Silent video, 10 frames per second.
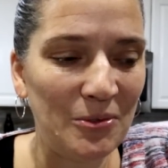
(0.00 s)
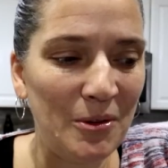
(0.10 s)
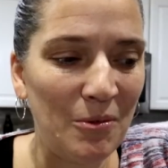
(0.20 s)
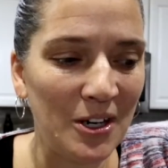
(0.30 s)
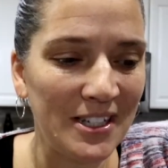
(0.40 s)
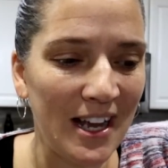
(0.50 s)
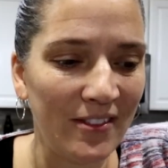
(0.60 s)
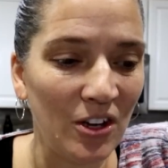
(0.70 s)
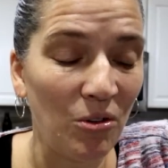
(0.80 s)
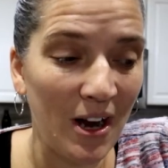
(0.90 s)
We worked
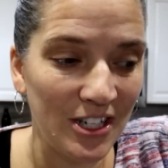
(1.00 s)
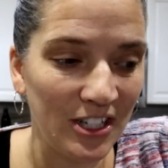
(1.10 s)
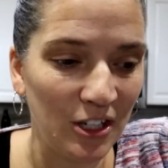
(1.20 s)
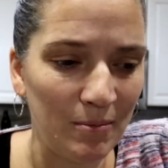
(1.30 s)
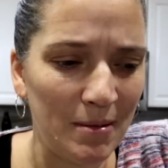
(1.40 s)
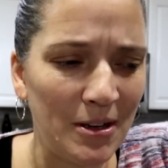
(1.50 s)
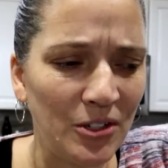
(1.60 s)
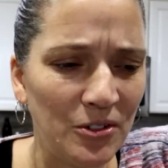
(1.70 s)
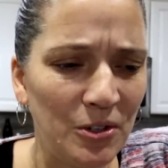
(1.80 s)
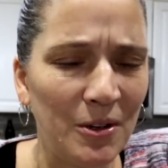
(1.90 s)
on the garage a little bit. I
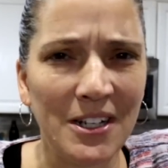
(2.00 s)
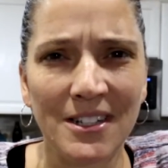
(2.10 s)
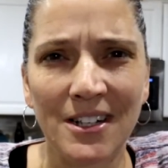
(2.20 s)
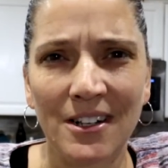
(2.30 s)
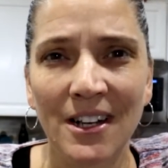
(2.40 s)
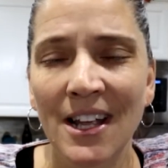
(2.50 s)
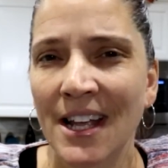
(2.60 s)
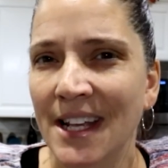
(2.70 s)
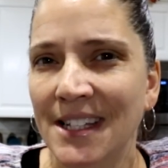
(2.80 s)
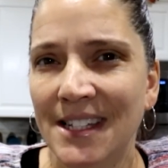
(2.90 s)
told you we're going to start
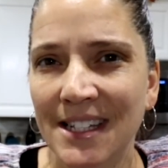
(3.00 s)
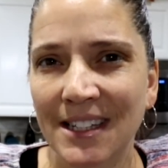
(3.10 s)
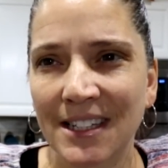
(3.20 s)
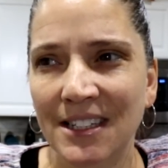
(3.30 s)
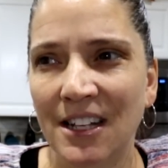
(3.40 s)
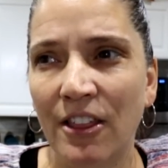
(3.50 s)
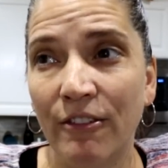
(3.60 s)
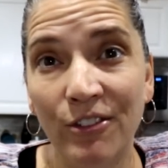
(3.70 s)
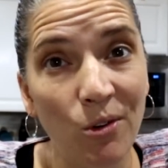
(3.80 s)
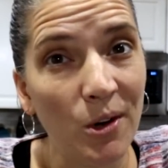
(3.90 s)
sealing the
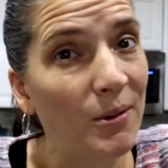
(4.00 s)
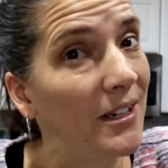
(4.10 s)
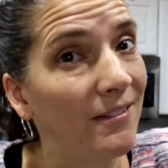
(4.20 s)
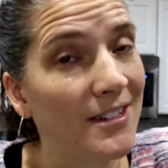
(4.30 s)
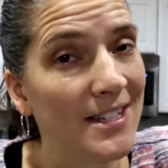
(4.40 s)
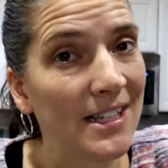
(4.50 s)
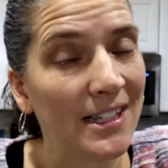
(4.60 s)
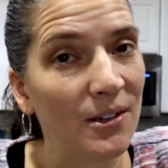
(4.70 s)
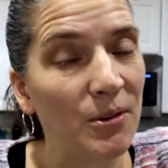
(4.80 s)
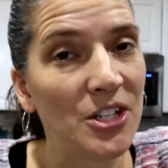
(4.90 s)
floor. We didn't seal
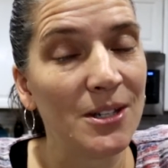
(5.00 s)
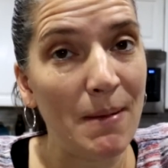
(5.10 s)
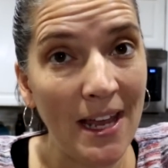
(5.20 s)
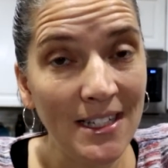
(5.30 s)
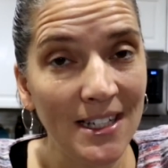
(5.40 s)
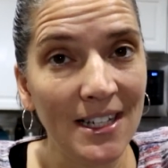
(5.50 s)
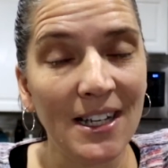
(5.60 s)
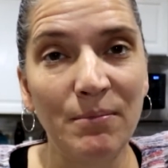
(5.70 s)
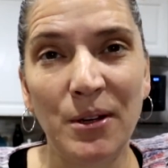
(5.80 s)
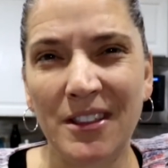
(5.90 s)
it. We just painted
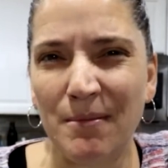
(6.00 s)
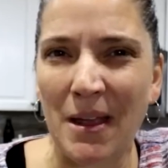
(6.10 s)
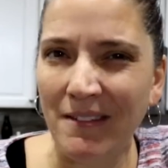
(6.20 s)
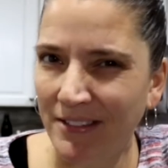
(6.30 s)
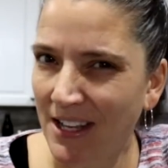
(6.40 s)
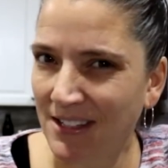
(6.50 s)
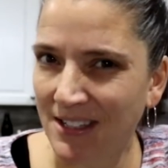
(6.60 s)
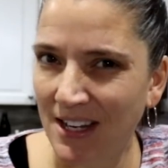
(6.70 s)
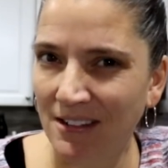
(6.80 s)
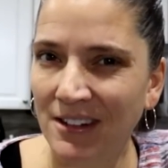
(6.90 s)
it and put the paint
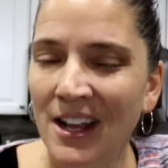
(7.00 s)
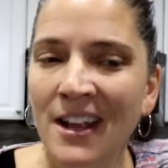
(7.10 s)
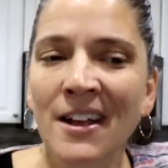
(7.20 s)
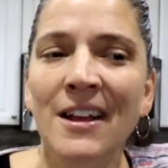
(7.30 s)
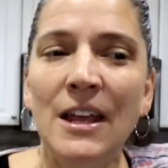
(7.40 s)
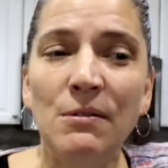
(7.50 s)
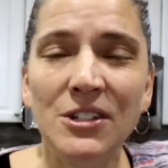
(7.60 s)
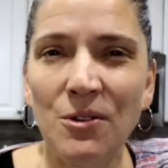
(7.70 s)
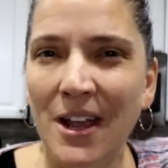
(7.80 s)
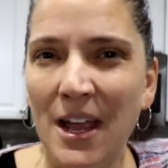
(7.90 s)
flecks down. It
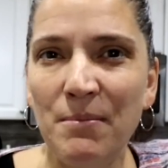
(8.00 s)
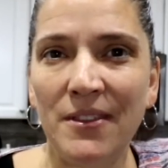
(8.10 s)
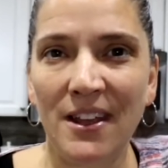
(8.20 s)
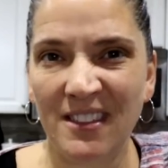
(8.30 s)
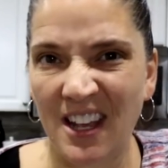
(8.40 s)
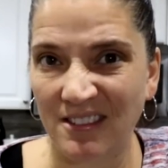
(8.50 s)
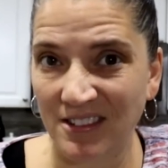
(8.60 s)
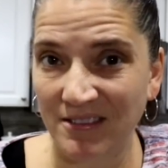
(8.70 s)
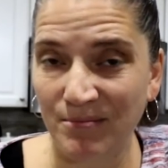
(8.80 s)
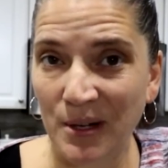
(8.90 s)
was okay. But then that
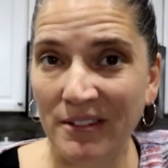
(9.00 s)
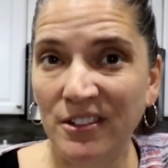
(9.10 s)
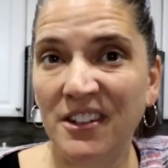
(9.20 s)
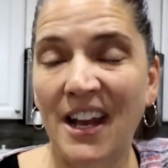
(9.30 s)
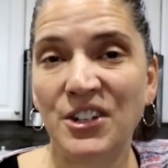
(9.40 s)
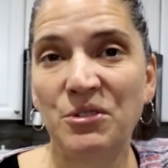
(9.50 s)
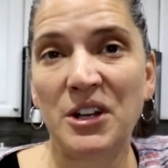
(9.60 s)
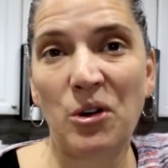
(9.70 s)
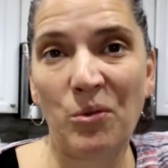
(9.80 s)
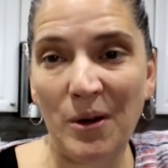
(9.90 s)
brake fluid got into
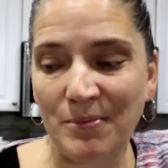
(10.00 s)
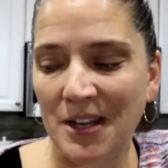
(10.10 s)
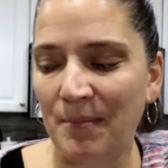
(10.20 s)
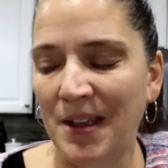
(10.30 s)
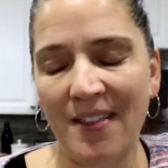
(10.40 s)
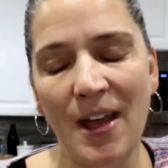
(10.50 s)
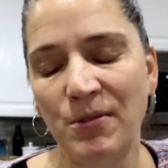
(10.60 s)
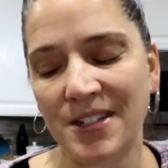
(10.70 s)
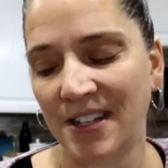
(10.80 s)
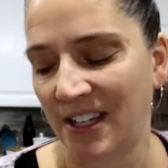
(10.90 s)
it and ripped up. Yeah, that
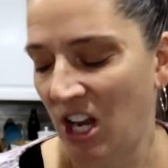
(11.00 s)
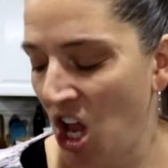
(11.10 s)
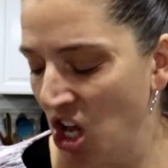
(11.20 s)
wasn't good.